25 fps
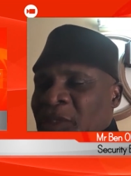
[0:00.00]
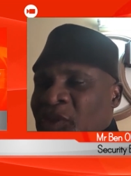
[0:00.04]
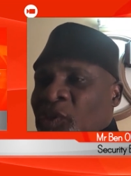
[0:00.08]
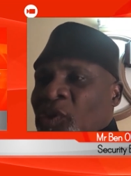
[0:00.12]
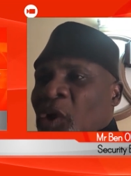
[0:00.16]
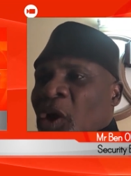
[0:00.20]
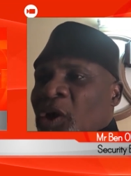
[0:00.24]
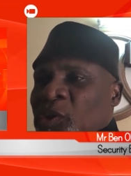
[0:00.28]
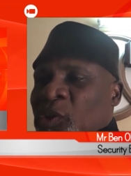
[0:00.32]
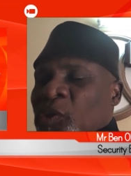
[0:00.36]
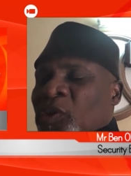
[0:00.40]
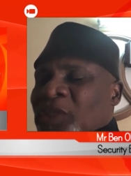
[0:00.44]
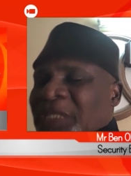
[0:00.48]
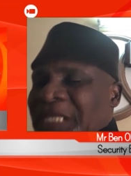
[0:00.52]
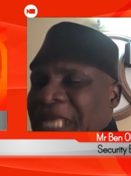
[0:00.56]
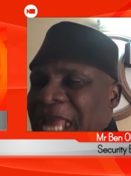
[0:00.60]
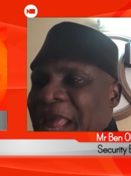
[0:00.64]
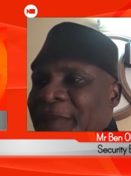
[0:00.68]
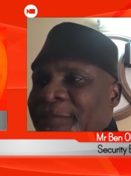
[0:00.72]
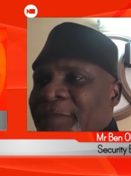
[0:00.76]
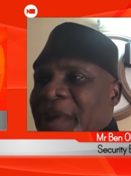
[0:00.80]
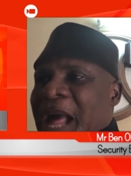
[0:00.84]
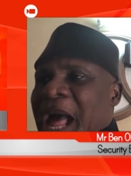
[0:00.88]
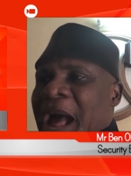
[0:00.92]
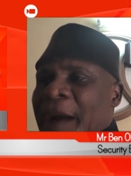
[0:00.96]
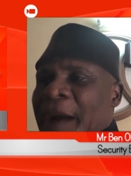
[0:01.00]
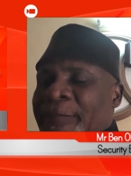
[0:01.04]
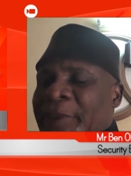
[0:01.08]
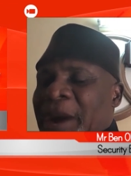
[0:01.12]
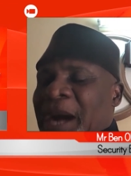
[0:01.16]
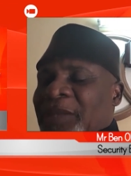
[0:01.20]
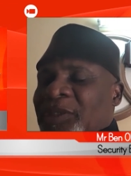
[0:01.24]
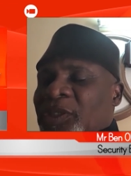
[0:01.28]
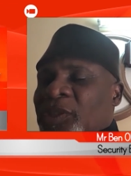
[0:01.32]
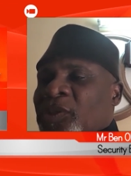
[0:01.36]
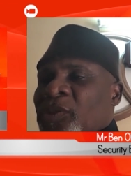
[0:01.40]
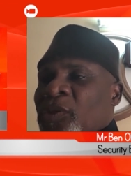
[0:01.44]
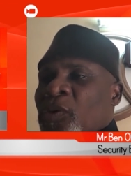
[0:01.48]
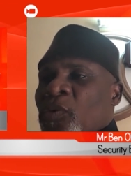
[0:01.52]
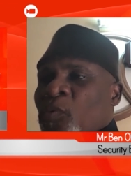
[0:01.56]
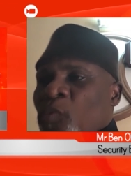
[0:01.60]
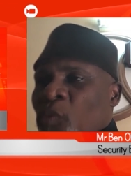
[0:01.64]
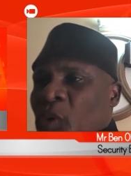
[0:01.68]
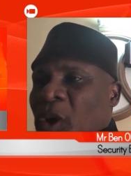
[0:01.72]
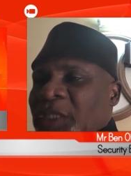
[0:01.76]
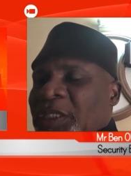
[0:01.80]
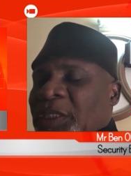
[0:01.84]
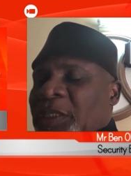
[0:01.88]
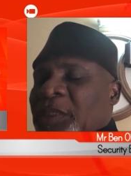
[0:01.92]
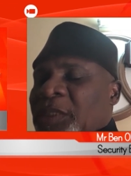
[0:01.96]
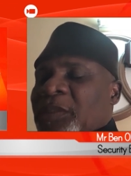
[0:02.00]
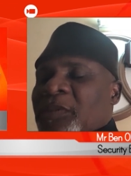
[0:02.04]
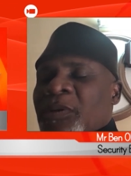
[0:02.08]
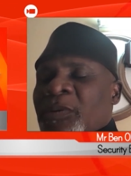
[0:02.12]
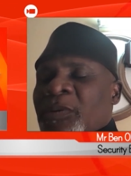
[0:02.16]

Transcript: talk to them about what